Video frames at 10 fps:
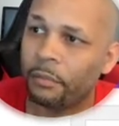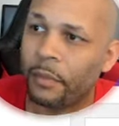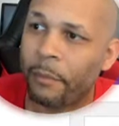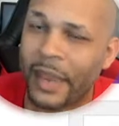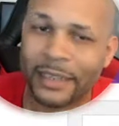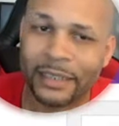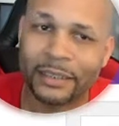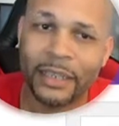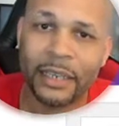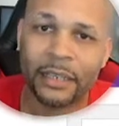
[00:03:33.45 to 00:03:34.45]
back in the
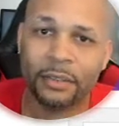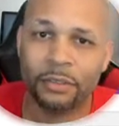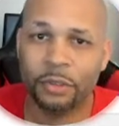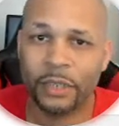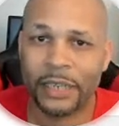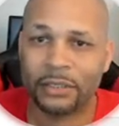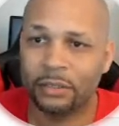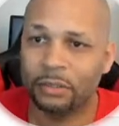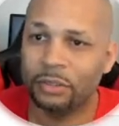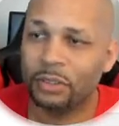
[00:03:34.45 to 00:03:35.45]
day, you
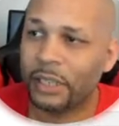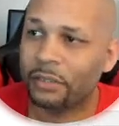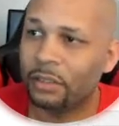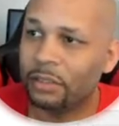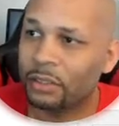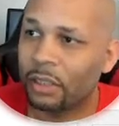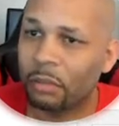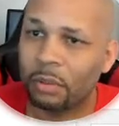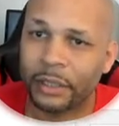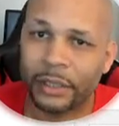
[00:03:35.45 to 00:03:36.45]
just have to install a
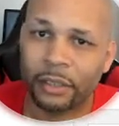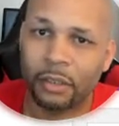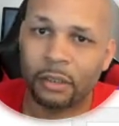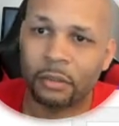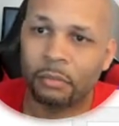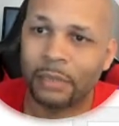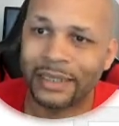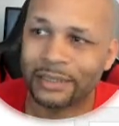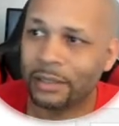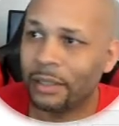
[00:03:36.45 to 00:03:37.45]
plugin called
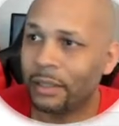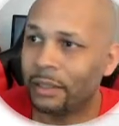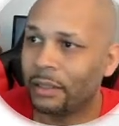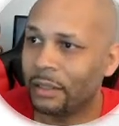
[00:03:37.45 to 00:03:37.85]
Blank Slate.